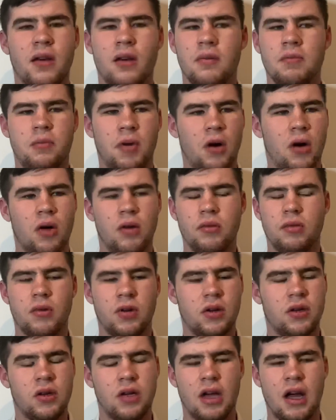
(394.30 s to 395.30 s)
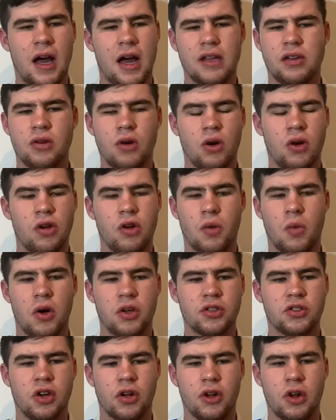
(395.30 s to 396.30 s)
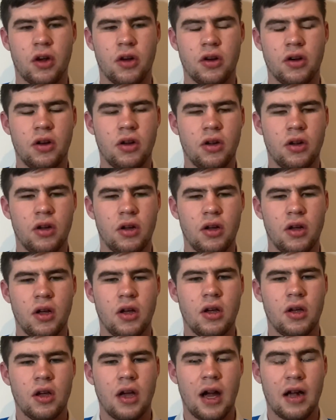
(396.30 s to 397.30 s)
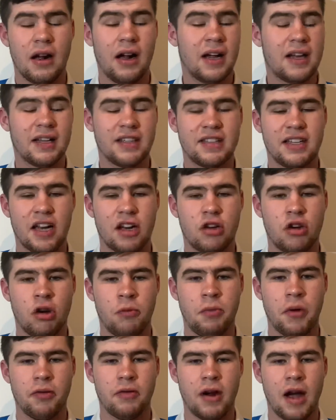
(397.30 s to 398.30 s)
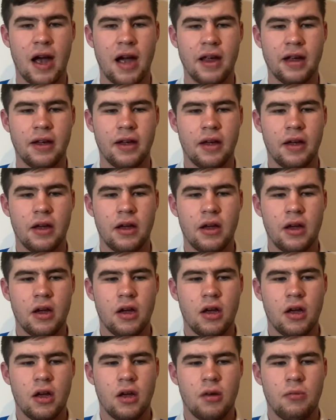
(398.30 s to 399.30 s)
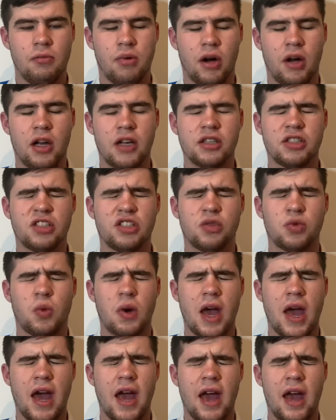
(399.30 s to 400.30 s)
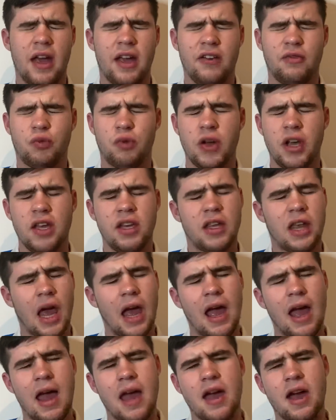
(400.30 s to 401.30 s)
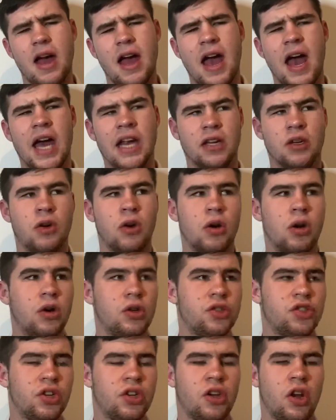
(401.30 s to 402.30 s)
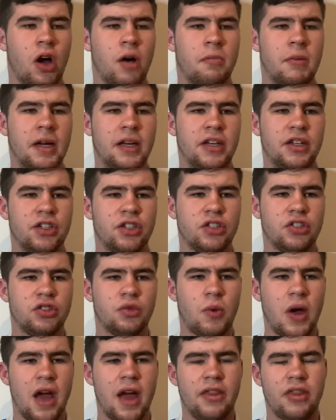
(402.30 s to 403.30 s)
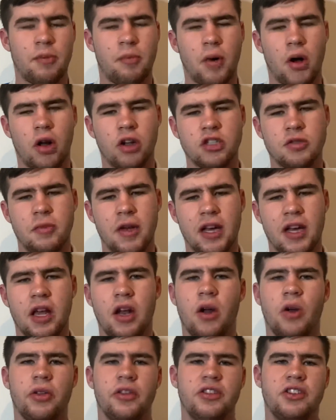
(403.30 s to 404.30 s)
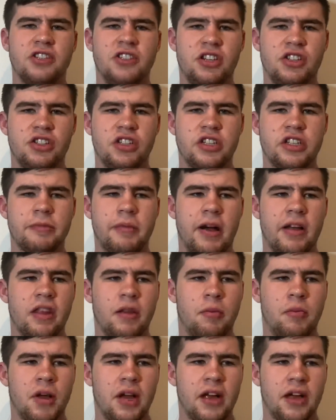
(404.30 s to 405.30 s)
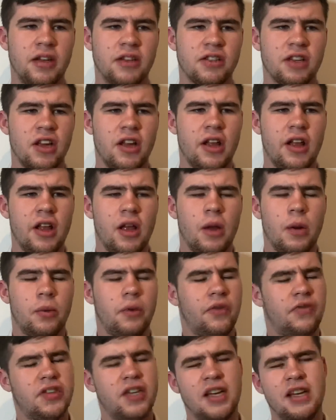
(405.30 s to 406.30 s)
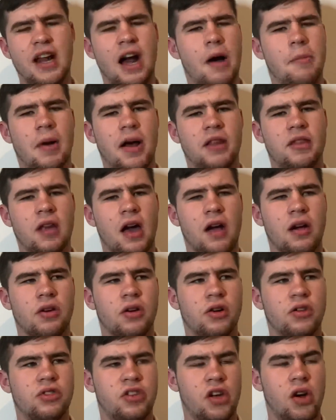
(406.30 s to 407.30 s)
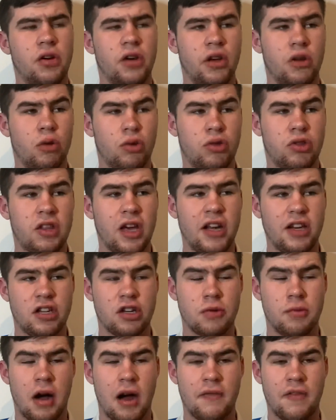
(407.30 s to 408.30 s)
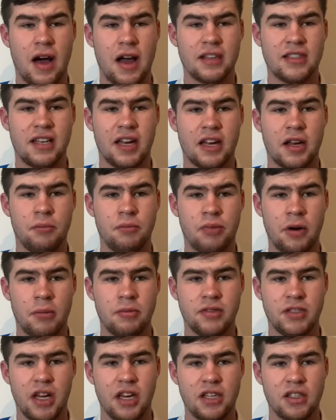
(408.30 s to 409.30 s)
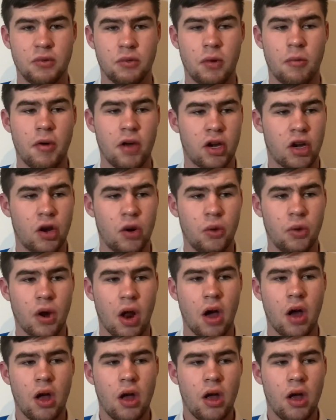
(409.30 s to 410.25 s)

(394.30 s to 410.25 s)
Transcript: But I don't know what's gone on. Like I said, I could be right. But I swear, if we get a head coach and not a manager, so where the board's making all the decisions about the players, we've seen how bad that goes. The only good thing to come out of our second Prem season were Bakuna.